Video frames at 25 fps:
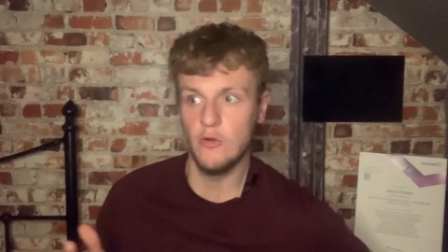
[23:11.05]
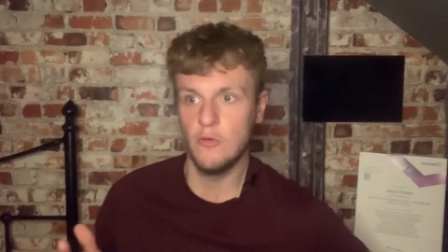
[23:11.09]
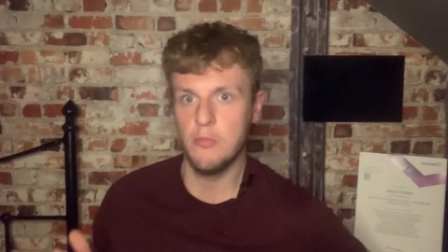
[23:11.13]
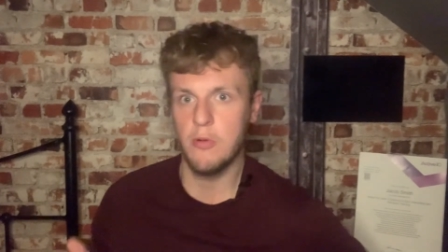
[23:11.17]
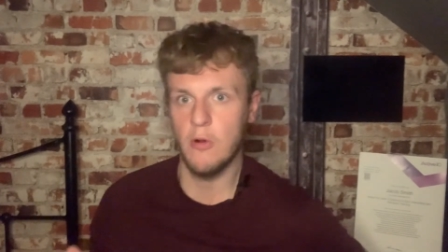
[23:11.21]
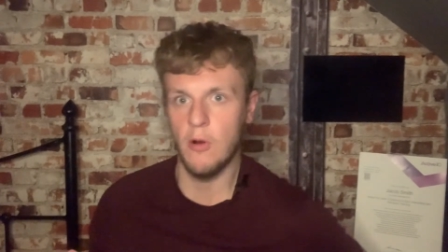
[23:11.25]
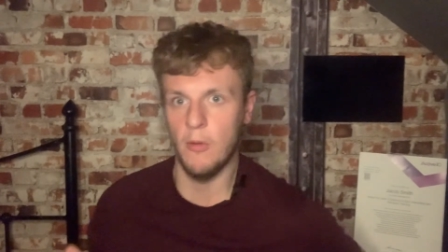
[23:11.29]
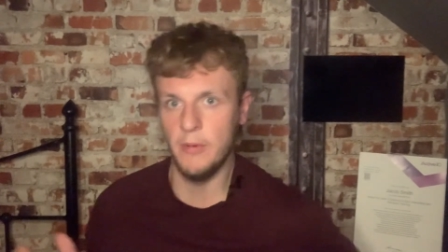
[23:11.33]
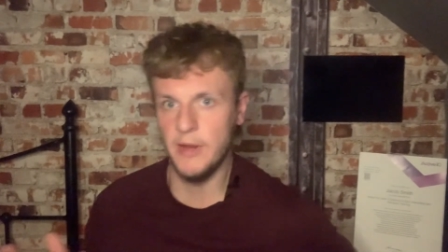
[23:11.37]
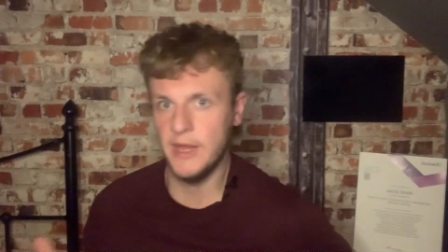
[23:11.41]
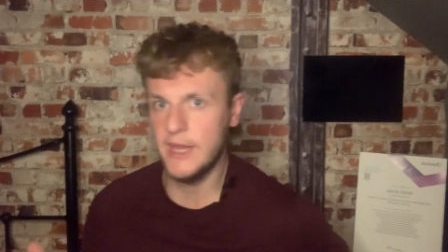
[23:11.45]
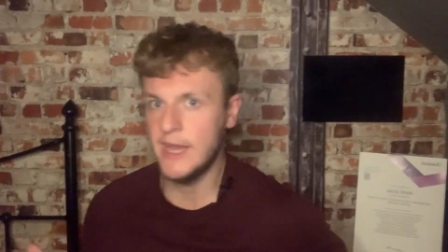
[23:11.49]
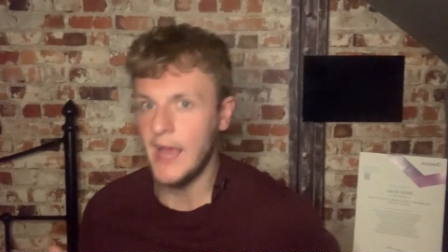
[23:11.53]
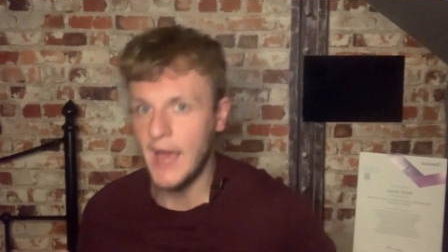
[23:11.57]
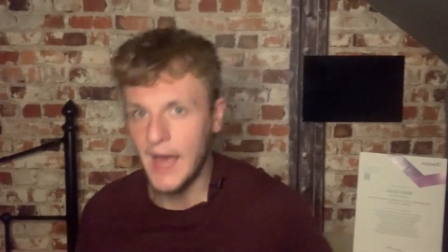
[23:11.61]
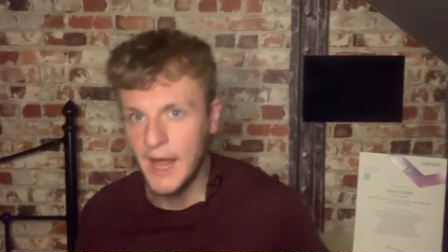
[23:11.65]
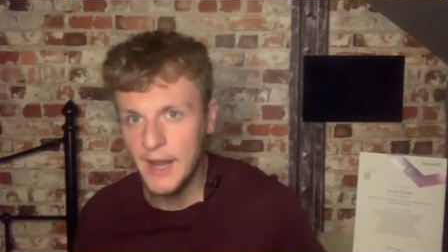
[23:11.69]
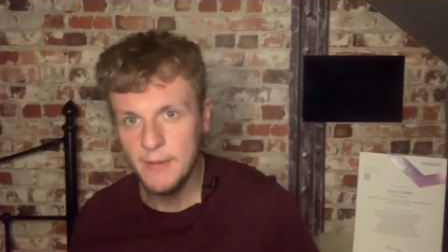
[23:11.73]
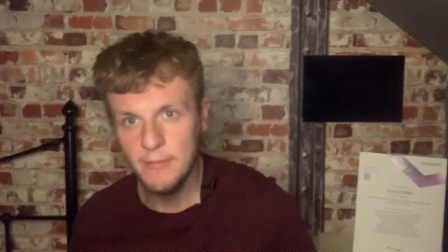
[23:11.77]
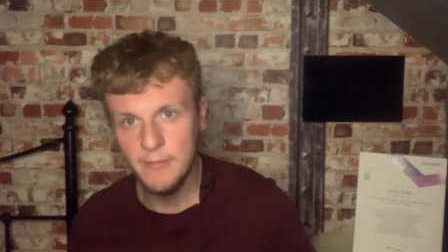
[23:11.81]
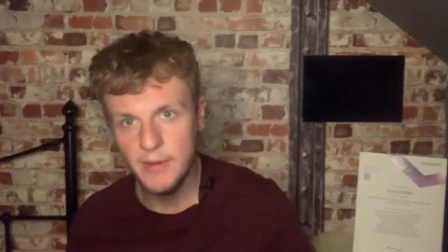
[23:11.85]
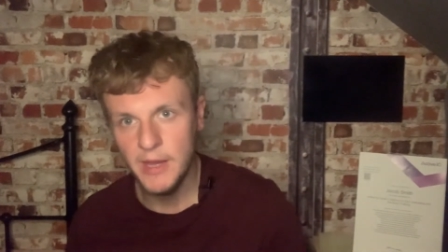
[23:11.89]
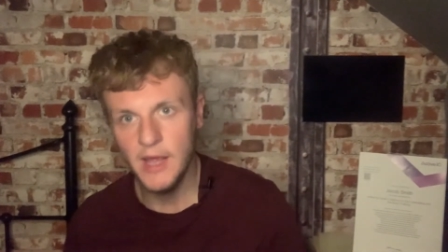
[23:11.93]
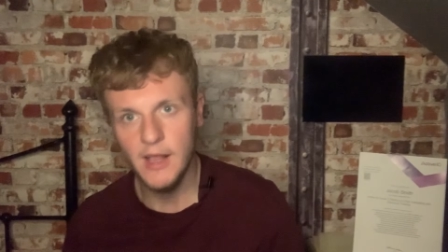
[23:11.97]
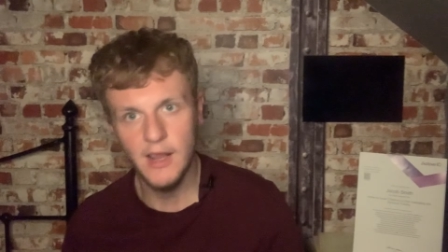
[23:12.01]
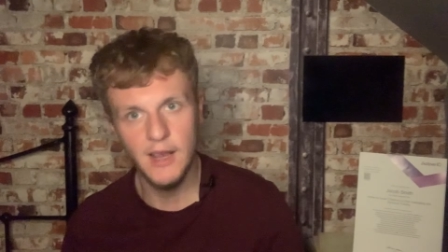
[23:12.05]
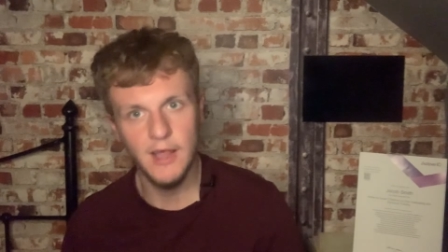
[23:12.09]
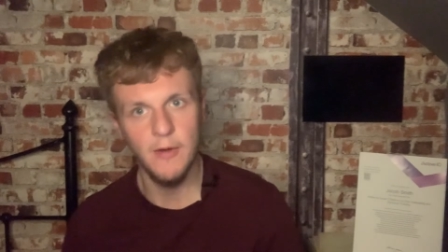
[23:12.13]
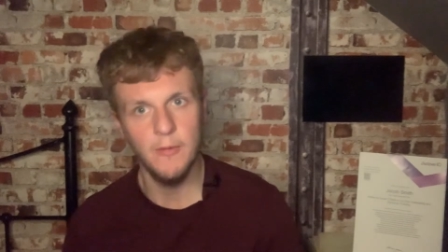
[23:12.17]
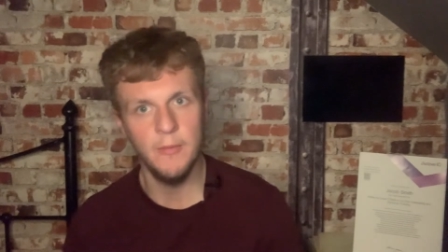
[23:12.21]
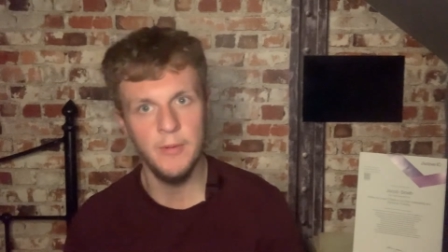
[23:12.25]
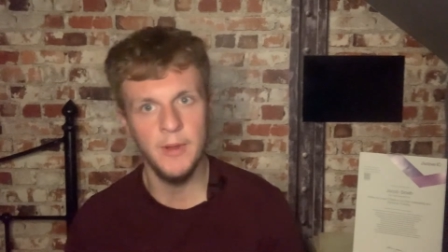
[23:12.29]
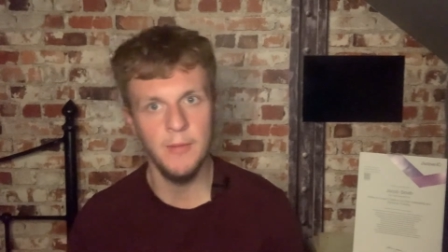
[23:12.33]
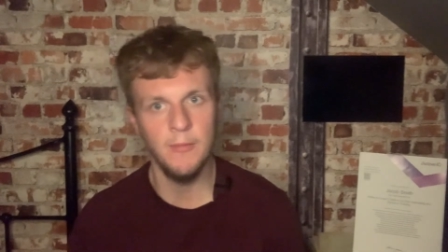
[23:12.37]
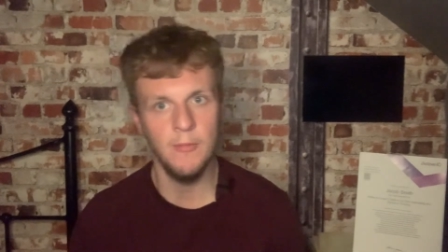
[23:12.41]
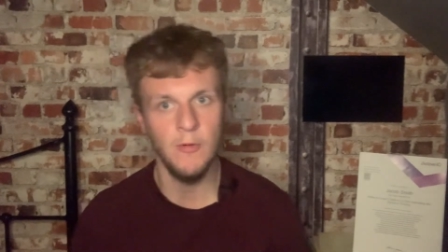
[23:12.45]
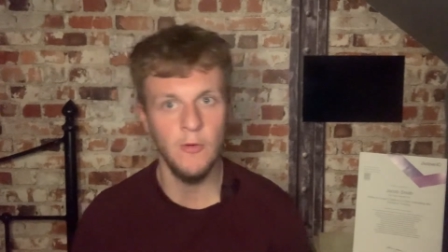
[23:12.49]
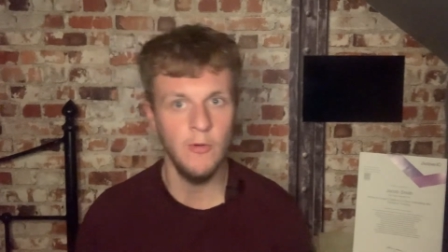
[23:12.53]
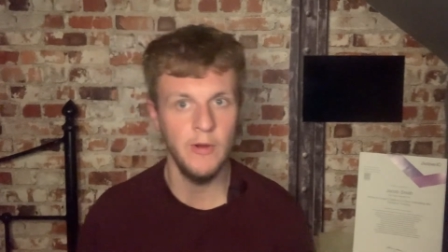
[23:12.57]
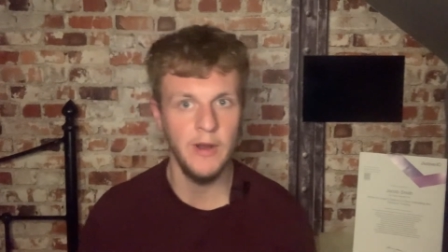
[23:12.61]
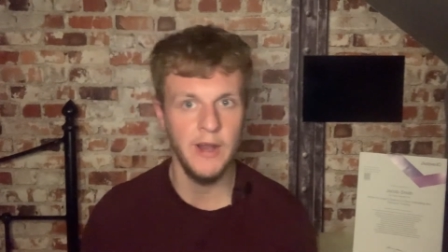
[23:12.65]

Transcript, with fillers: probably can be a little bit more